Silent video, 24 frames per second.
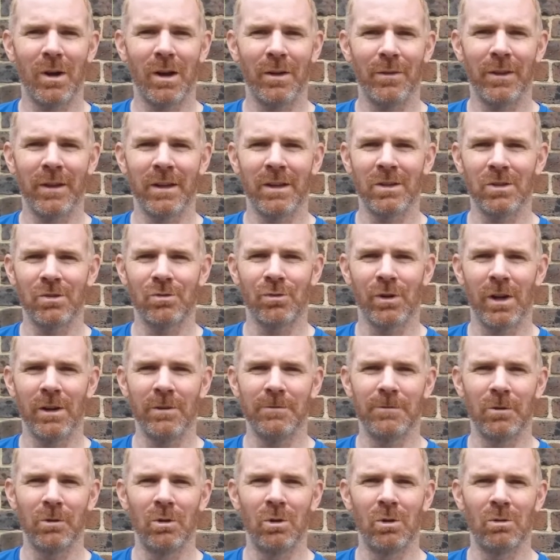I think it's great
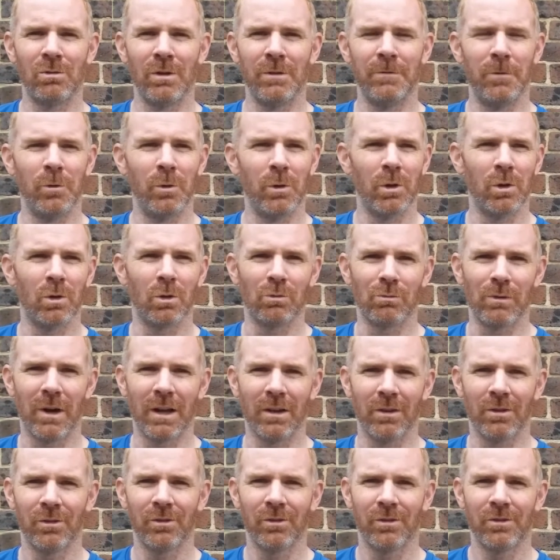for reviewing your
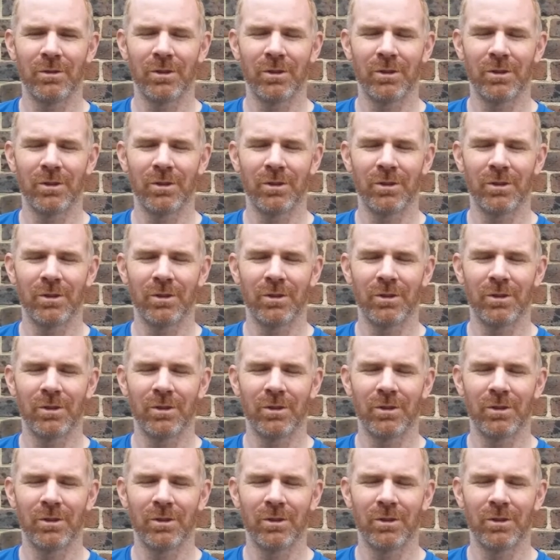runs.